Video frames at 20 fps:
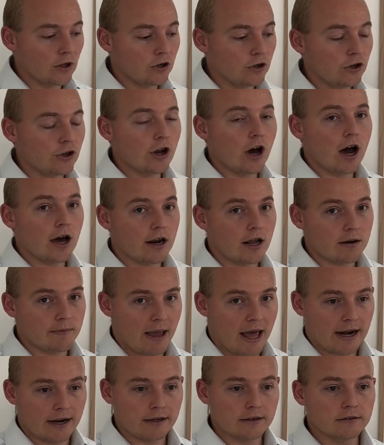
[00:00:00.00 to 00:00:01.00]
not
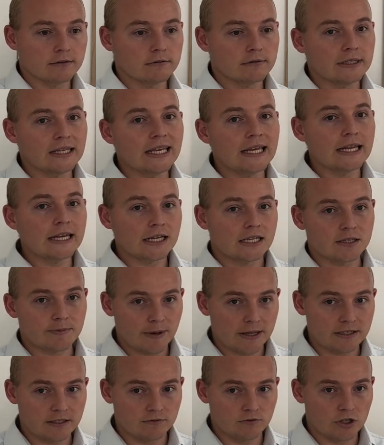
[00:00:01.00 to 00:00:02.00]
automatic,
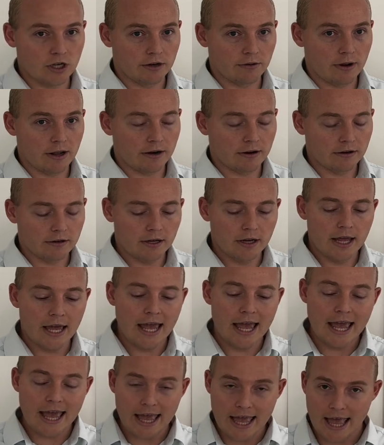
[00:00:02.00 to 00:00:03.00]
inexpensive generator
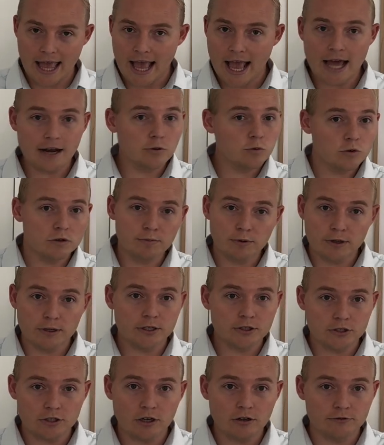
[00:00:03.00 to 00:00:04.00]
and a wood-burning
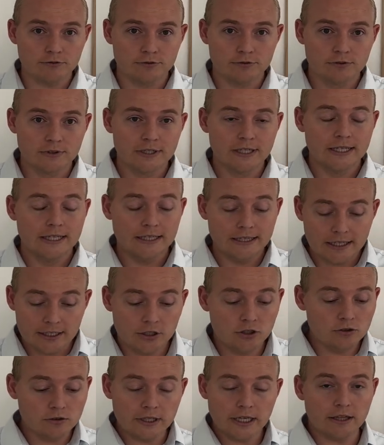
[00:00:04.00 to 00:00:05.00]
stove.
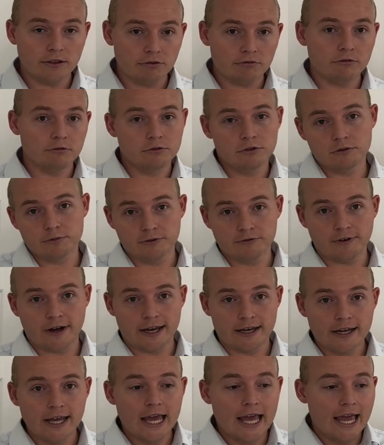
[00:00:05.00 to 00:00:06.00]
Like, you'll get through, you'll be fine.
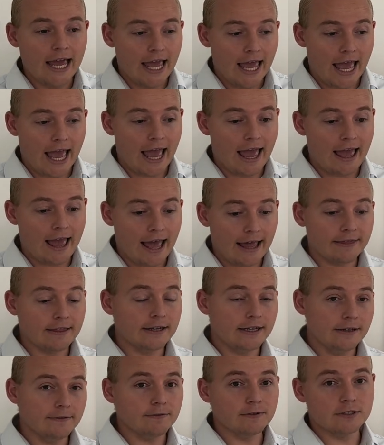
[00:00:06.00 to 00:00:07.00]
And the
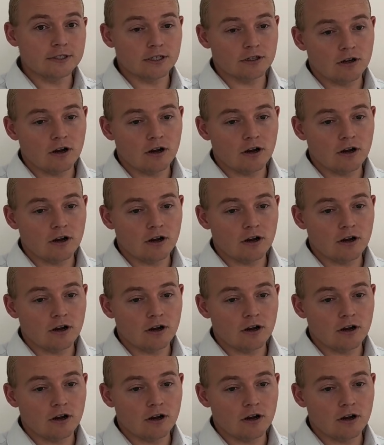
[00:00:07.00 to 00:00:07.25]
difference in